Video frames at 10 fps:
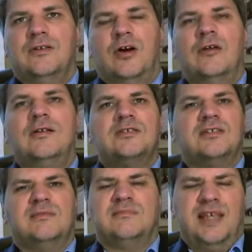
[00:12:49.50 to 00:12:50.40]
not only is
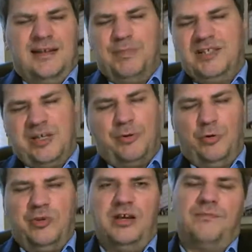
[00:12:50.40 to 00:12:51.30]
it picks up
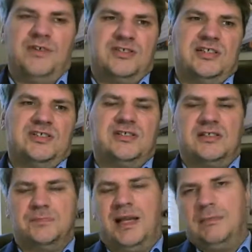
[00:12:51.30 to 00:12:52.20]
on all the obvious, it's
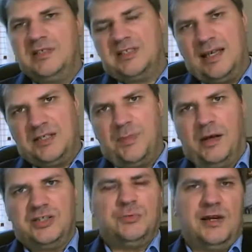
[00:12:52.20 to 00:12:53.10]
the spelling mistakes,
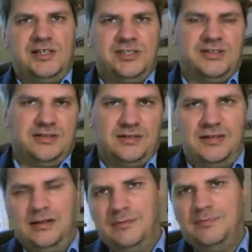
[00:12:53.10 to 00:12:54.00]

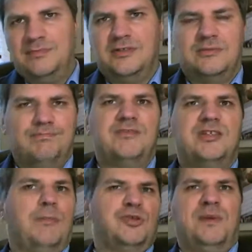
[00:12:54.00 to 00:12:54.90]
punctuation,
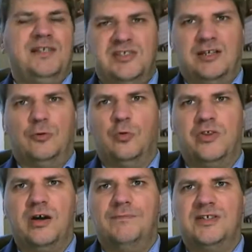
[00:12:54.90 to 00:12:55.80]
double spacing and all
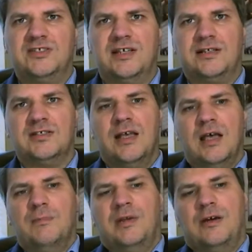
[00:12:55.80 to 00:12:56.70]
the obvious things,
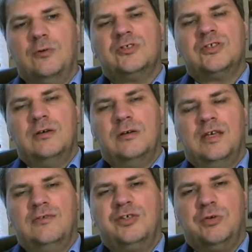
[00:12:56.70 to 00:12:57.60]
but it also
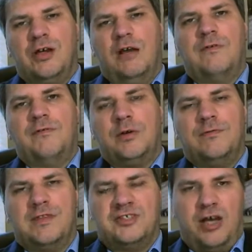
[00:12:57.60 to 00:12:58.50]
gives you an overview
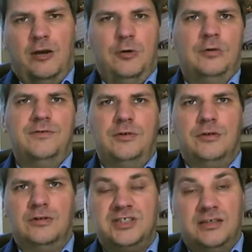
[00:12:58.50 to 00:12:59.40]
of the tone of your
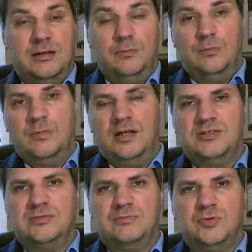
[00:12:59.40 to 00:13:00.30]
content. And I
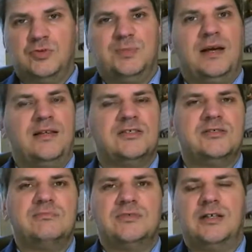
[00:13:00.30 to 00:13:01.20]
talked about
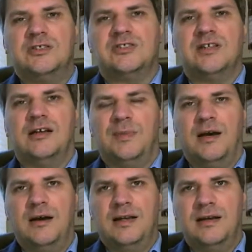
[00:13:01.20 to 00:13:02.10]
this just a little
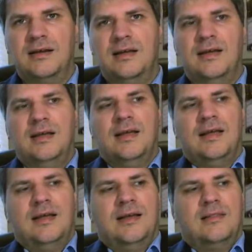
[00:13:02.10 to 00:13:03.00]
bit earlier.
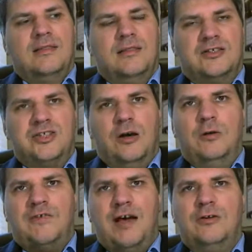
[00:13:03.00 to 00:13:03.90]
The
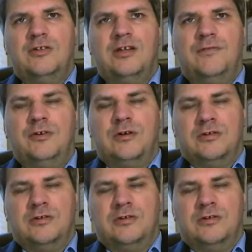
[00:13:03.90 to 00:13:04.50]
tone of how you deliver your